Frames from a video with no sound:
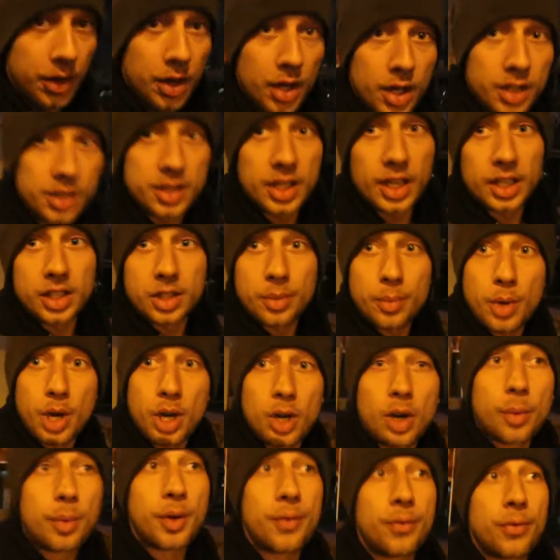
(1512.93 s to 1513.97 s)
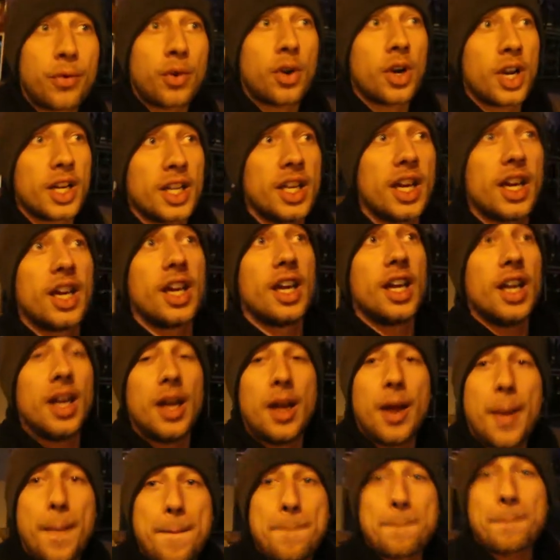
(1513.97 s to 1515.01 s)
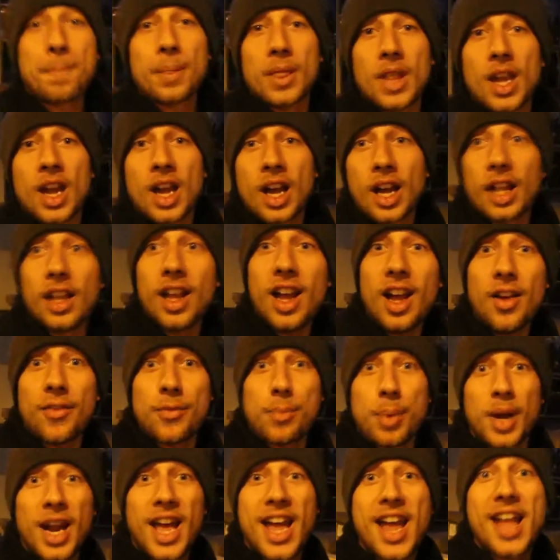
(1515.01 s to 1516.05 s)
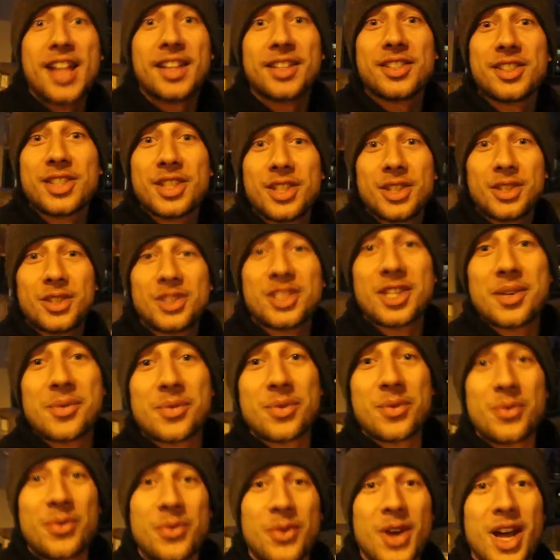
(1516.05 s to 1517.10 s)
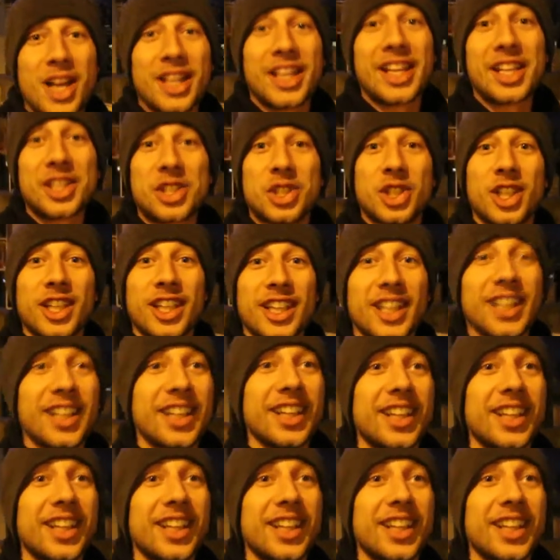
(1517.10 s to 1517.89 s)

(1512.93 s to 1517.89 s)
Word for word: Thursday. Tomorrow it'll be Friday. And I have plans to do something fun actually.